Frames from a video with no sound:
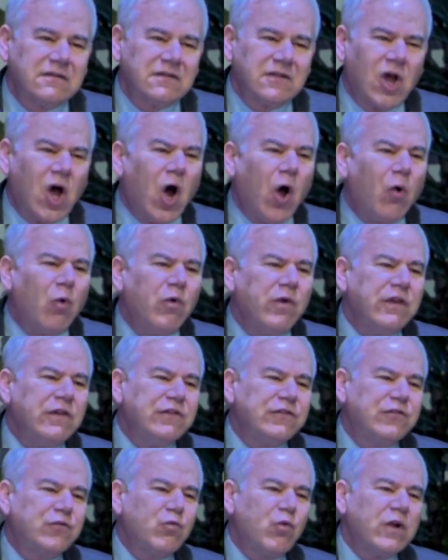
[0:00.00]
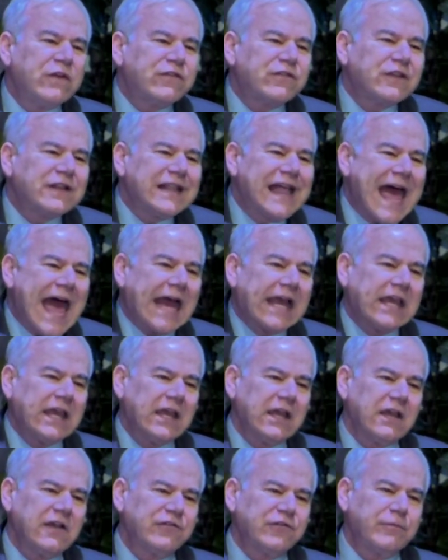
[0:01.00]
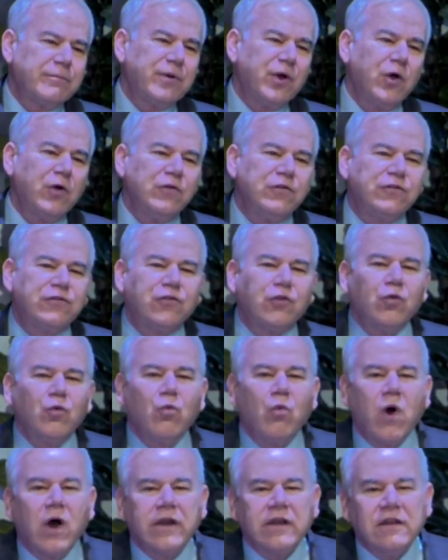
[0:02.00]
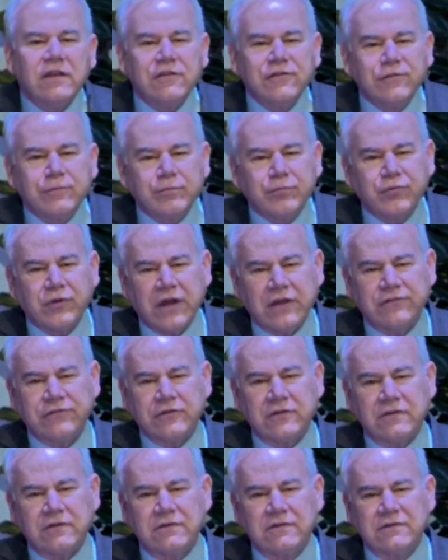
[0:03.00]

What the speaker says: Always what's lacking as opposed to what is present.